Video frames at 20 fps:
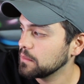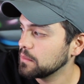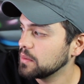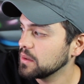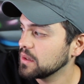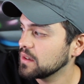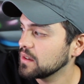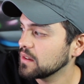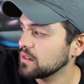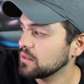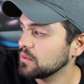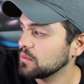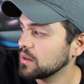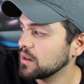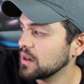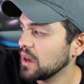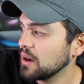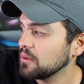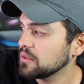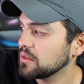because
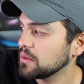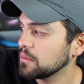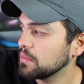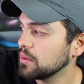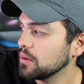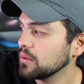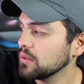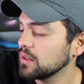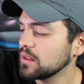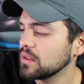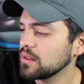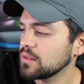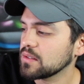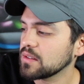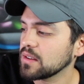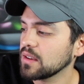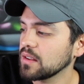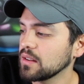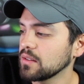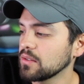when I was in Poland,
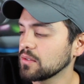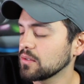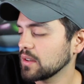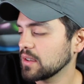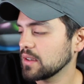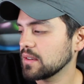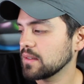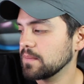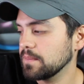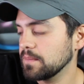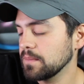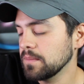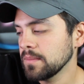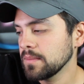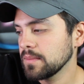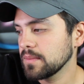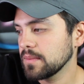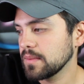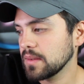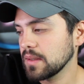there's like a little
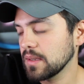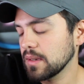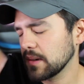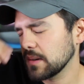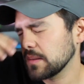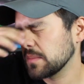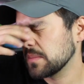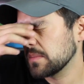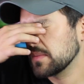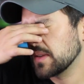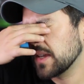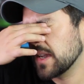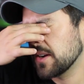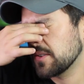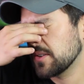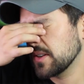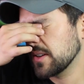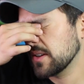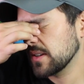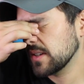
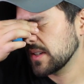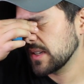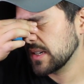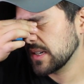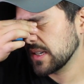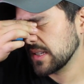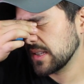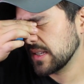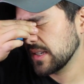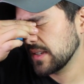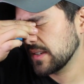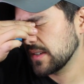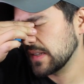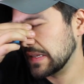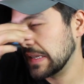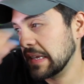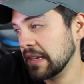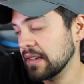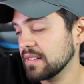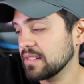area in, I think,
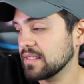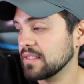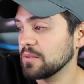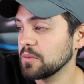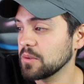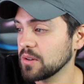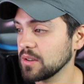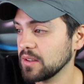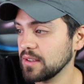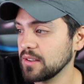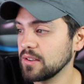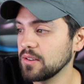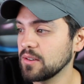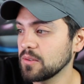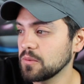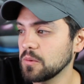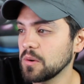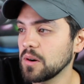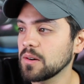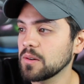Gdansk, where like you
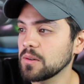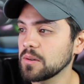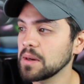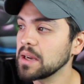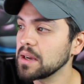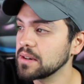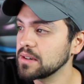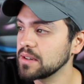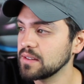could walk around